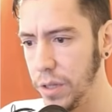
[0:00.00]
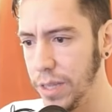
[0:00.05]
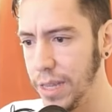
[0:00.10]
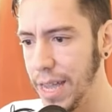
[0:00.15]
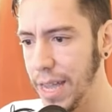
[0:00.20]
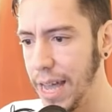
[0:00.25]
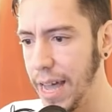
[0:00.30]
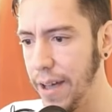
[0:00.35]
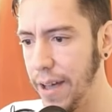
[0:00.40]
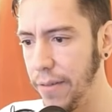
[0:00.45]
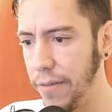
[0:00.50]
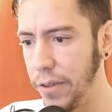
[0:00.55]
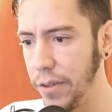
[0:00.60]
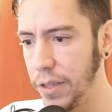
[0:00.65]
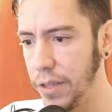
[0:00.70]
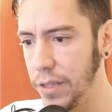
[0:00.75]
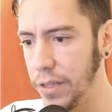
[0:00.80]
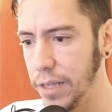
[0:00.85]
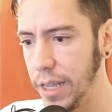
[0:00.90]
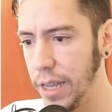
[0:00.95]
tab.
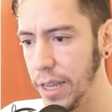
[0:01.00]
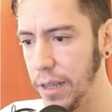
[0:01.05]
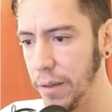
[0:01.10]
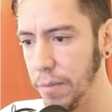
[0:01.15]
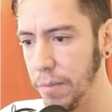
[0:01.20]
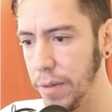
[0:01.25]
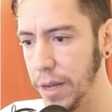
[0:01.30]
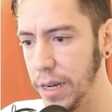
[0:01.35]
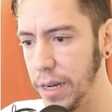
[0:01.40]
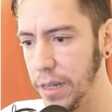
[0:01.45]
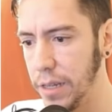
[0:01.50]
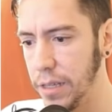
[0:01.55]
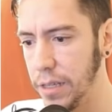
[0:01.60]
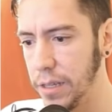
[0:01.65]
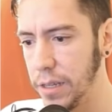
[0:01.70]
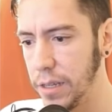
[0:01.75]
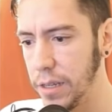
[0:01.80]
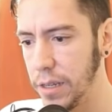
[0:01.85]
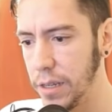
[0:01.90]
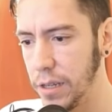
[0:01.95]
Setting
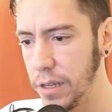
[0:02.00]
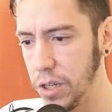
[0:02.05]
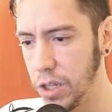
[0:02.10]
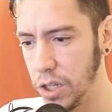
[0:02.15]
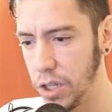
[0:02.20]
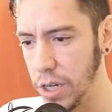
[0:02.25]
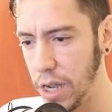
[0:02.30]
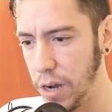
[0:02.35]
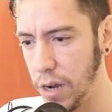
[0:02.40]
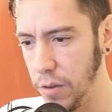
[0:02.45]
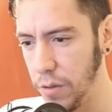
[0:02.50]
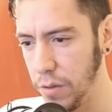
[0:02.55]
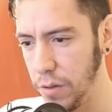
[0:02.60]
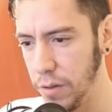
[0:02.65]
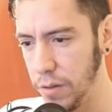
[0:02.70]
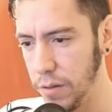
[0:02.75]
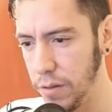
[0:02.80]
panels shadow,